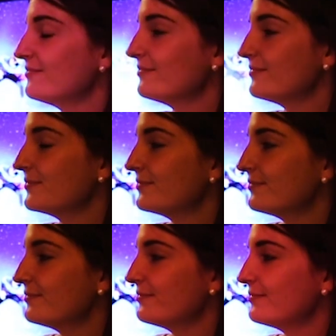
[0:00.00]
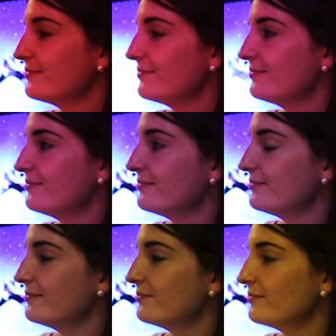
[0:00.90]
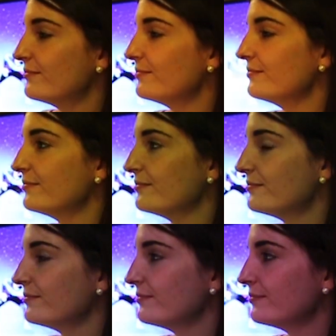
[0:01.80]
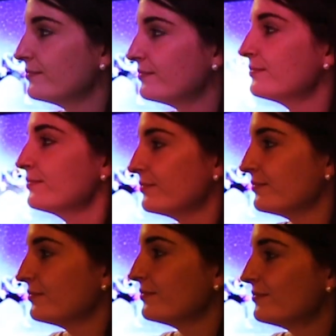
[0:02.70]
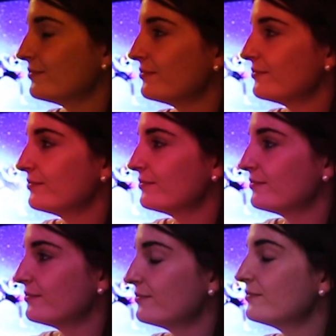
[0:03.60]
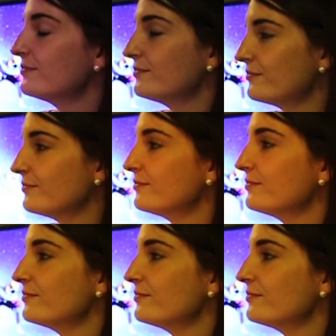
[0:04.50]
No words are spoken by the person on screen.